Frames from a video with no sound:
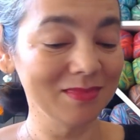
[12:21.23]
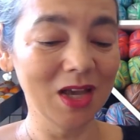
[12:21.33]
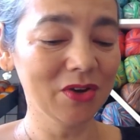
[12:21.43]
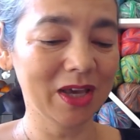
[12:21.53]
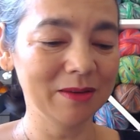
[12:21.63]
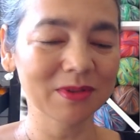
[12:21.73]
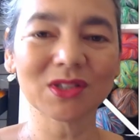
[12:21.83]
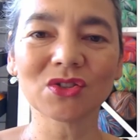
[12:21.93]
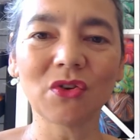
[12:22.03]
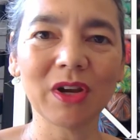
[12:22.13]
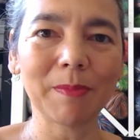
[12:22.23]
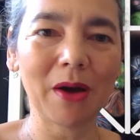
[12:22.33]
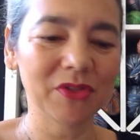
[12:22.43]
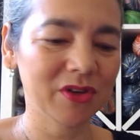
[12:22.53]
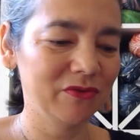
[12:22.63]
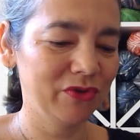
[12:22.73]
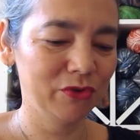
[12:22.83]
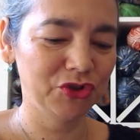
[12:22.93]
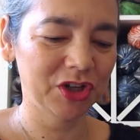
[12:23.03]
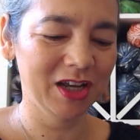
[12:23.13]
Okay, sorry about the
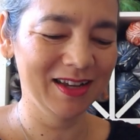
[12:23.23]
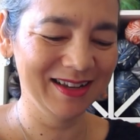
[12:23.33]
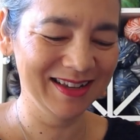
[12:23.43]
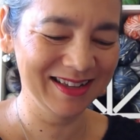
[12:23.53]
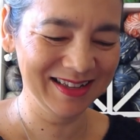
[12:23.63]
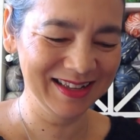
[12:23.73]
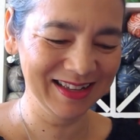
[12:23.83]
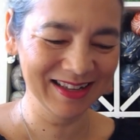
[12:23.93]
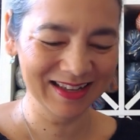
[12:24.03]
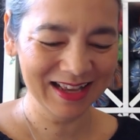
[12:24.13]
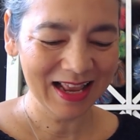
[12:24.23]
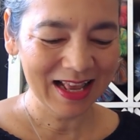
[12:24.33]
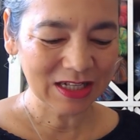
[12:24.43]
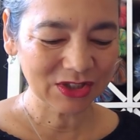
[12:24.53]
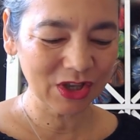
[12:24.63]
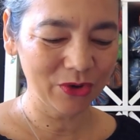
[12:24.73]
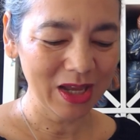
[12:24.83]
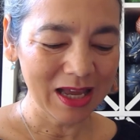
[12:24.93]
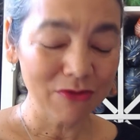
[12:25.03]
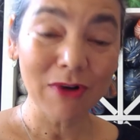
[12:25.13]
confusion. So,
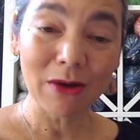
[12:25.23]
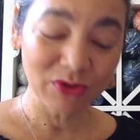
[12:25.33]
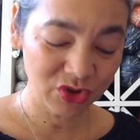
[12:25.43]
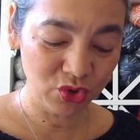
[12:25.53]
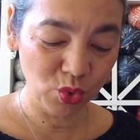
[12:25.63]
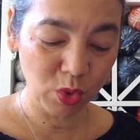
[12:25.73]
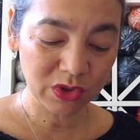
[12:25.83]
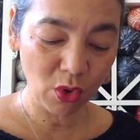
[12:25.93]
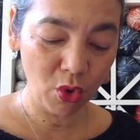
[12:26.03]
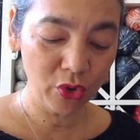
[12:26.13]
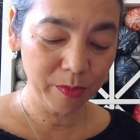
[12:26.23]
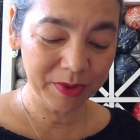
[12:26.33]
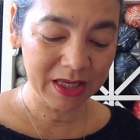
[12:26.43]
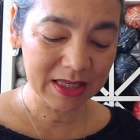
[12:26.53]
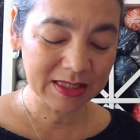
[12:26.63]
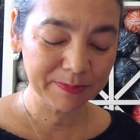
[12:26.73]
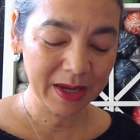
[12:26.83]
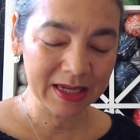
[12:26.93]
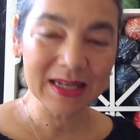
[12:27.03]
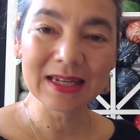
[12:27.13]
round two was All the Bees
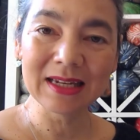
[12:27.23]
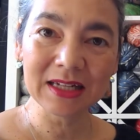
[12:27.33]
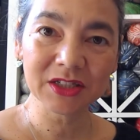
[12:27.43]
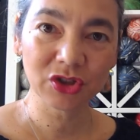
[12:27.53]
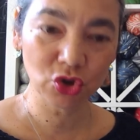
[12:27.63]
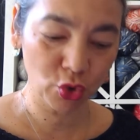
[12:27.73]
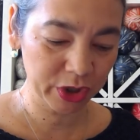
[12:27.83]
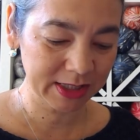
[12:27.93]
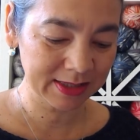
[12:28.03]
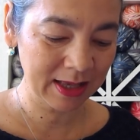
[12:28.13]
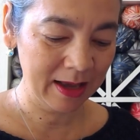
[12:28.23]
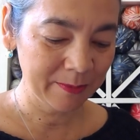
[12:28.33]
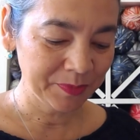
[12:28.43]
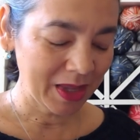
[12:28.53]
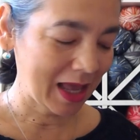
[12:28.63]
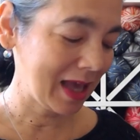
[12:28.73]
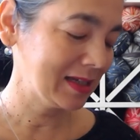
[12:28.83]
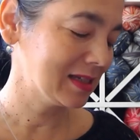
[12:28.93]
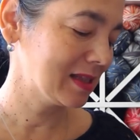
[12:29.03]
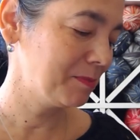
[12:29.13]
by Knit Joys.
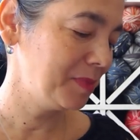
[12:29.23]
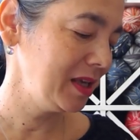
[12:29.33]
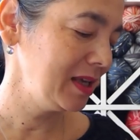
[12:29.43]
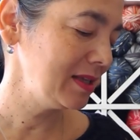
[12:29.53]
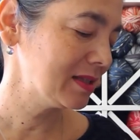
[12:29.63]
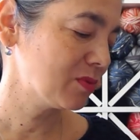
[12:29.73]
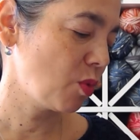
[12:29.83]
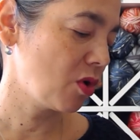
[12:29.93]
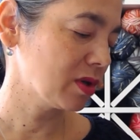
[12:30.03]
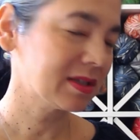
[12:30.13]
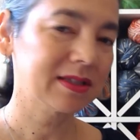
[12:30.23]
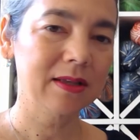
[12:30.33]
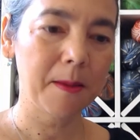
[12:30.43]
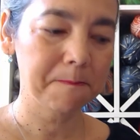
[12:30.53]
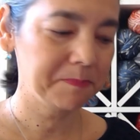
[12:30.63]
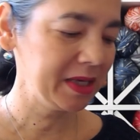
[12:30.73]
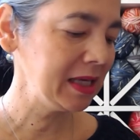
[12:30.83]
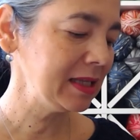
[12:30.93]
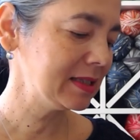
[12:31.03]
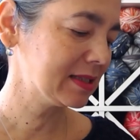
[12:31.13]
And the bees was
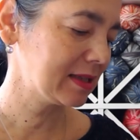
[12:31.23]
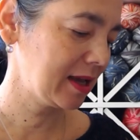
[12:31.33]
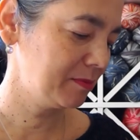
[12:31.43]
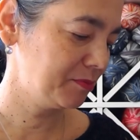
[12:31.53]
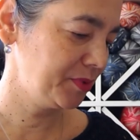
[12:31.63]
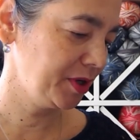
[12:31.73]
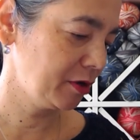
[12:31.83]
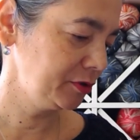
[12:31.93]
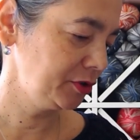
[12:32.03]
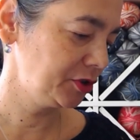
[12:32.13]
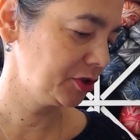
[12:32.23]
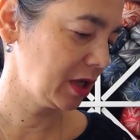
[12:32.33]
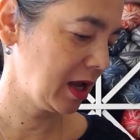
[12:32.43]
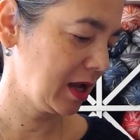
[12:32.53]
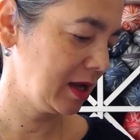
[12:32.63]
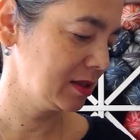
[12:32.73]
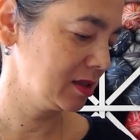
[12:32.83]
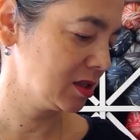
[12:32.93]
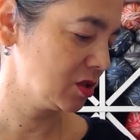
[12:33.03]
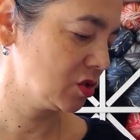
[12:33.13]
beads and brioche and